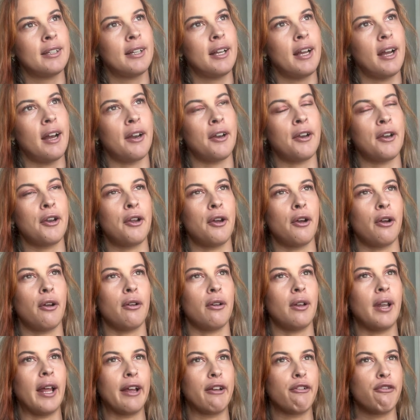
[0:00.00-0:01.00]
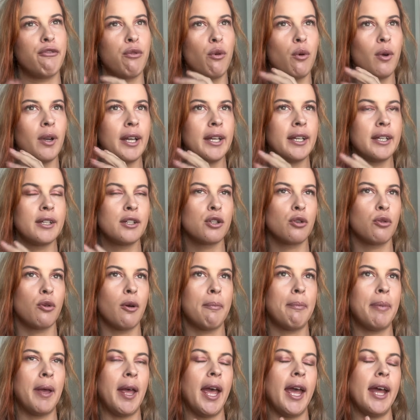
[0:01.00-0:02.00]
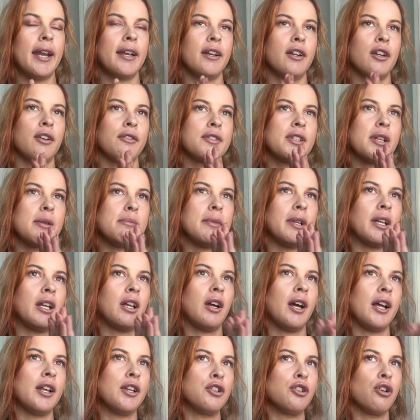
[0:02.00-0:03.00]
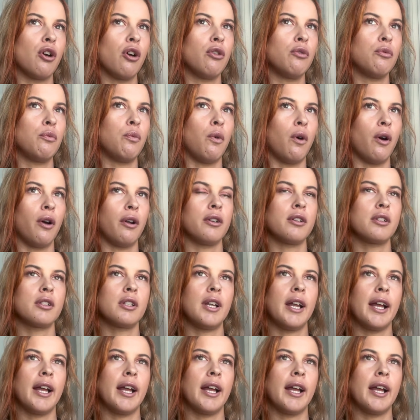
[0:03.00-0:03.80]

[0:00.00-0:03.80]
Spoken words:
I don't know, like falling into a pattern of something I don't want.